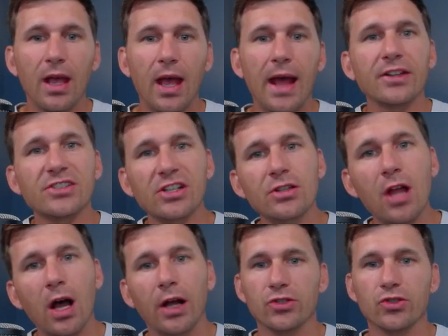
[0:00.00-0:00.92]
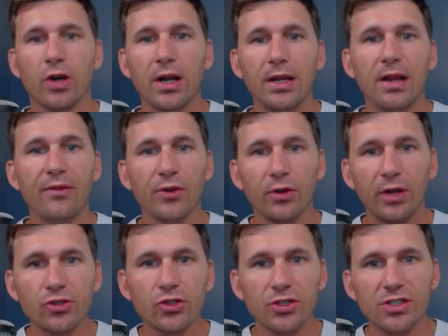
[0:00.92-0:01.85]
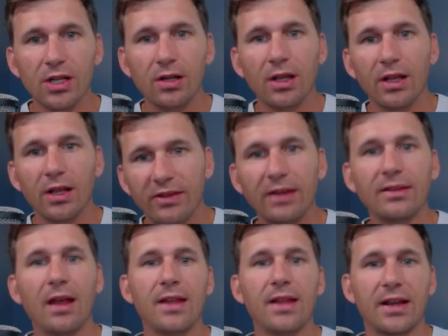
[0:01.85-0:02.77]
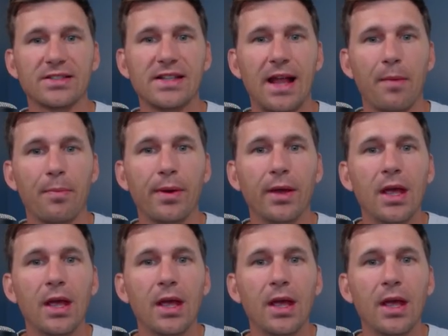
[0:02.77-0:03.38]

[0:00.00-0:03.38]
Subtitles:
And it's a nudge, right? If you're interested, take that next step.